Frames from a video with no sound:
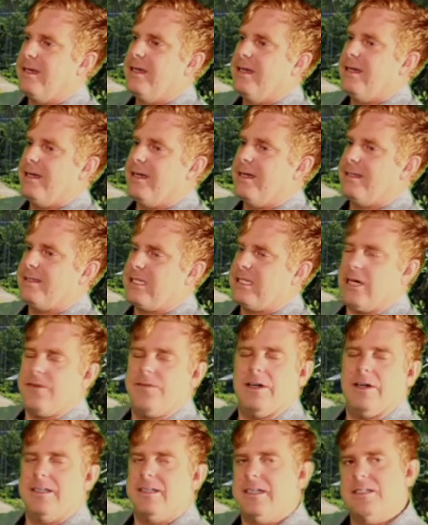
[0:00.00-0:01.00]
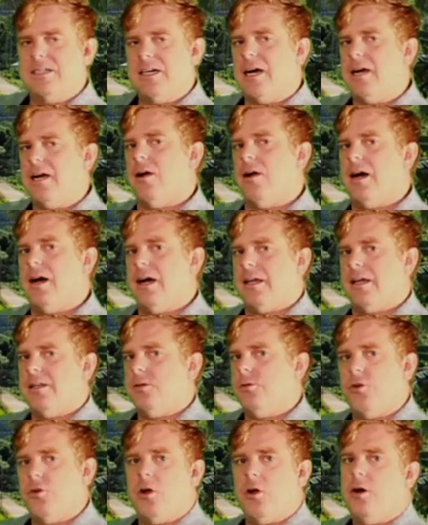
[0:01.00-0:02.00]
itself on the entire island,
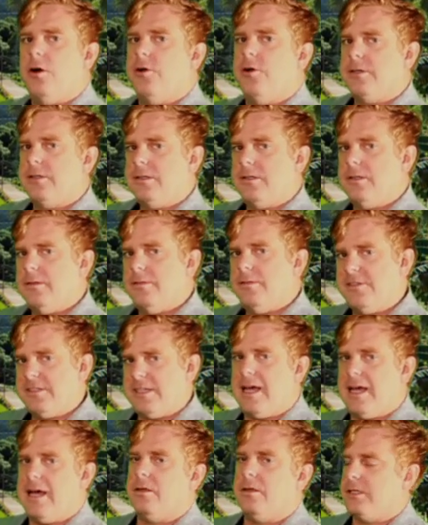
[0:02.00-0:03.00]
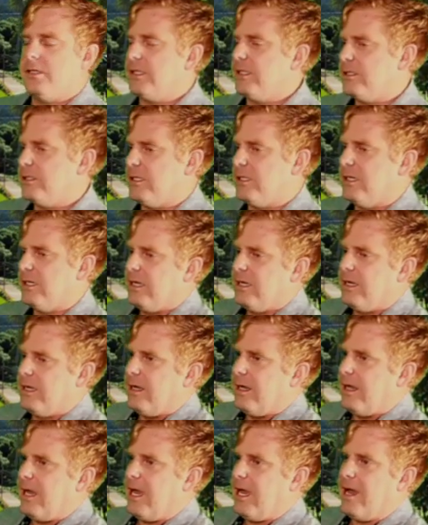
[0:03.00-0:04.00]
over 100 fatalities
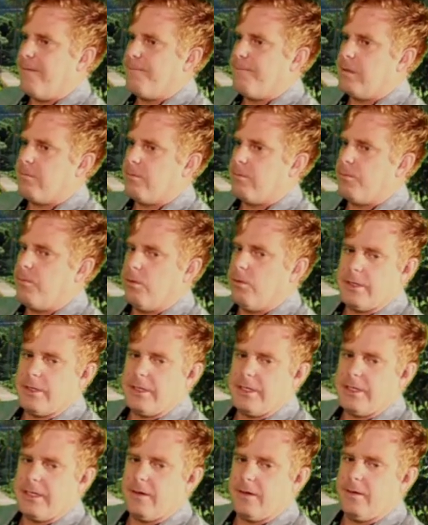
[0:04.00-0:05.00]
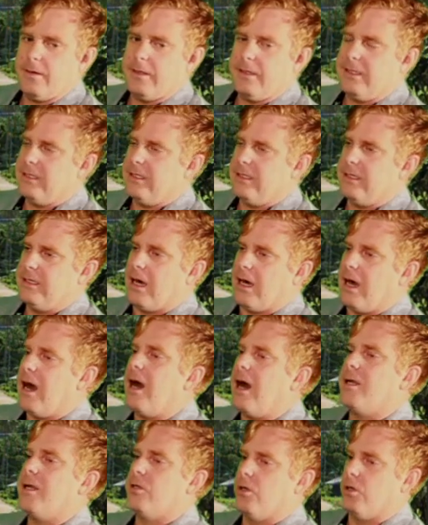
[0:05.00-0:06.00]
have been reported here and uh,
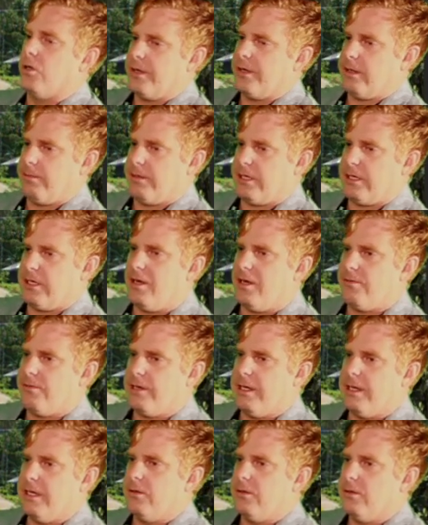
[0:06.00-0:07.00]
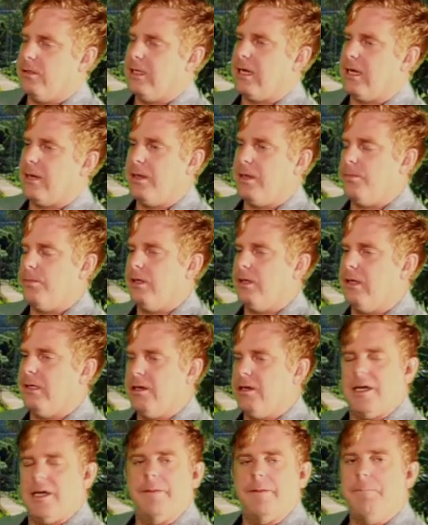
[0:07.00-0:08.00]
ongoing recovery. I know a lot of people out
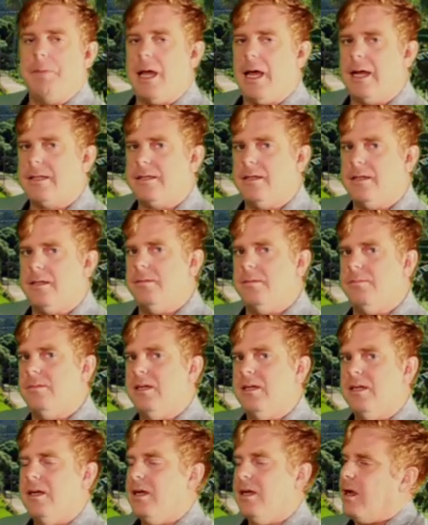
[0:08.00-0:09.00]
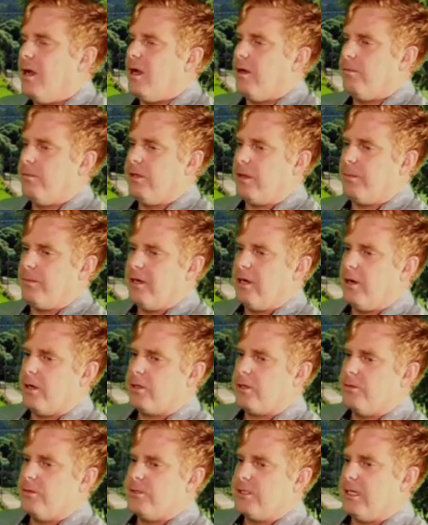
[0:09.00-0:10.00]
there impacted, and uh, really my heart
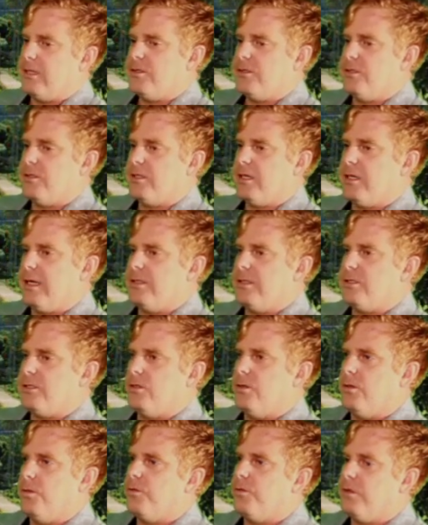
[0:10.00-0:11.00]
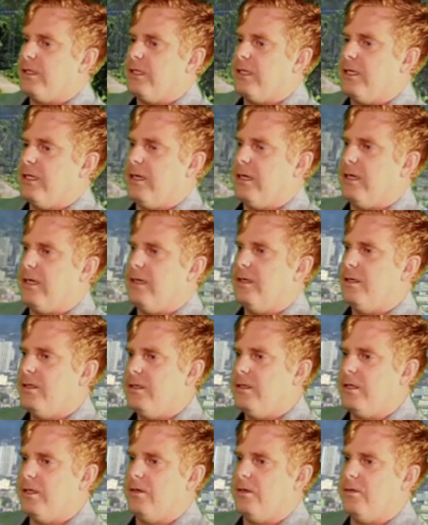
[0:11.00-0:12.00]
goes out to you guys. And hopefully, uh,
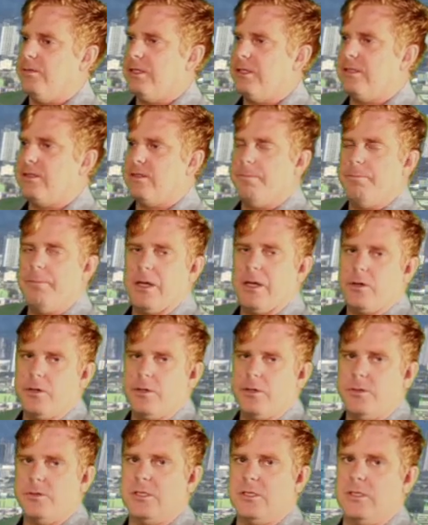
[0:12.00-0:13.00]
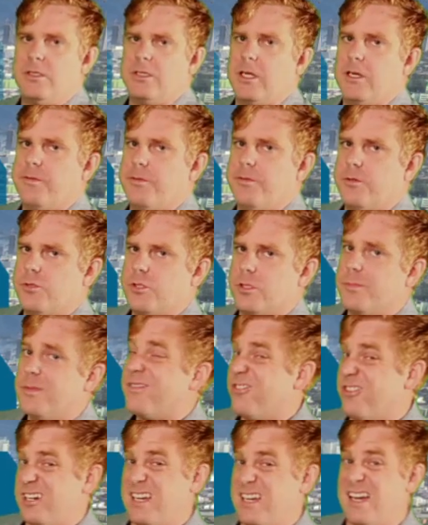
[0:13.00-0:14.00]
you know, we get some better news in the near future. But
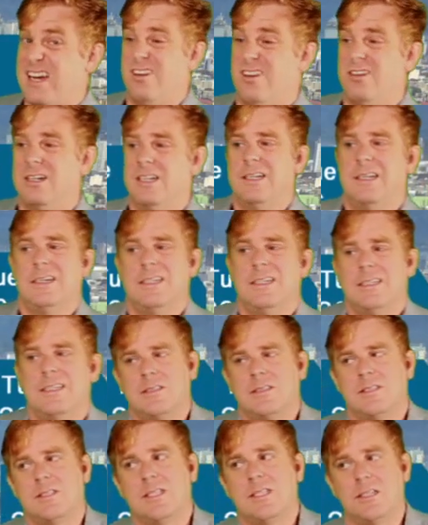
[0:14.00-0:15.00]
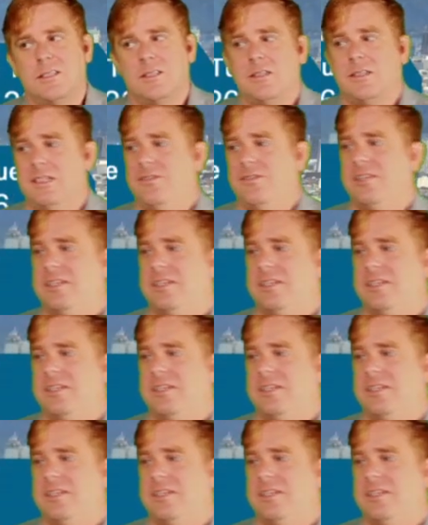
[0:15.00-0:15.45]
for now, Still, even in